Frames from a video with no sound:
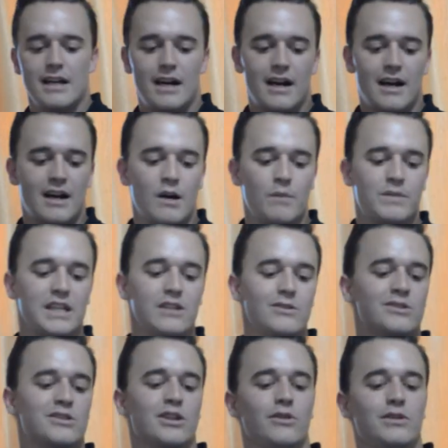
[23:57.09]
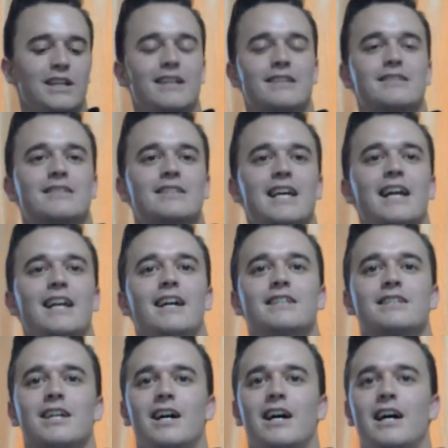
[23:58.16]
um, that you still need to set a
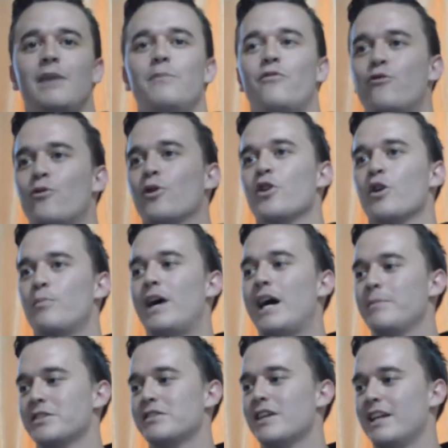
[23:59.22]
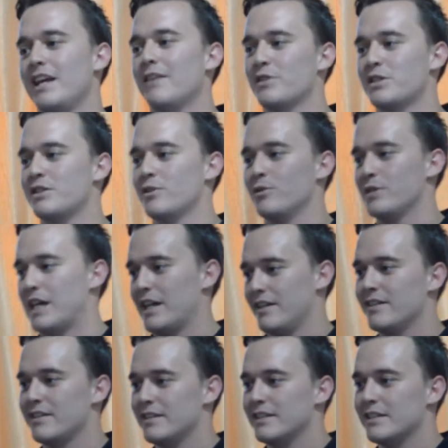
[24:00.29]
time for your Bible study every single day.
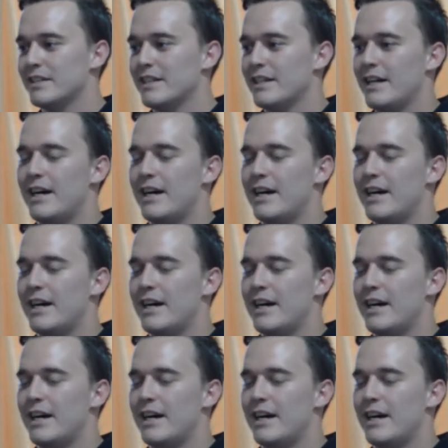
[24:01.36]
Yeah.